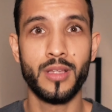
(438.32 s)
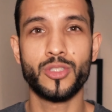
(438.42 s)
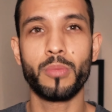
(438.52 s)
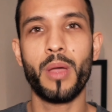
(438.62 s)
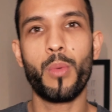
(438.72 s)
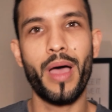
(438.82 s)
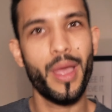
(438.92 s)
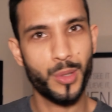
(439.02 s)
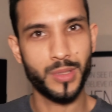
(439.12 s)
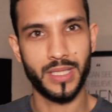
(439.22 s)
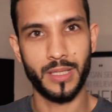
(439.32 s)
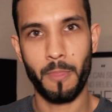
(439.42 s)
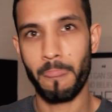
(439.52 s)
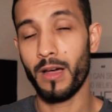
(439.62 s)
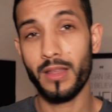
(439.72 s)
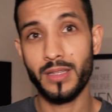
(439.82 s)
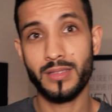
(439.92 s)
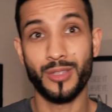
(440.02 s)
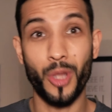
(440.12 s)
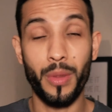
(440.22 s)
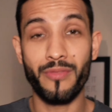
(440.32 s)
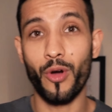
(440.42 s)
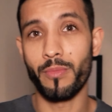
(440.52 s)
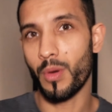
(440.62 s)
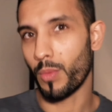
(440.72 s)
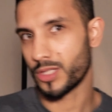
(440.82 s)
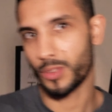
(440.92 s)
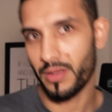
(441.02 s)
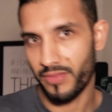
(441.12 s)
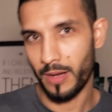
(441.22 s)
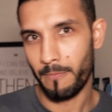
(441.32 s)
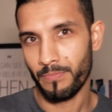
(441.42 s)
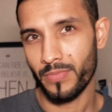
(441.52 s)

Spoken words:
Some may want equity, others no involvement whatsoever.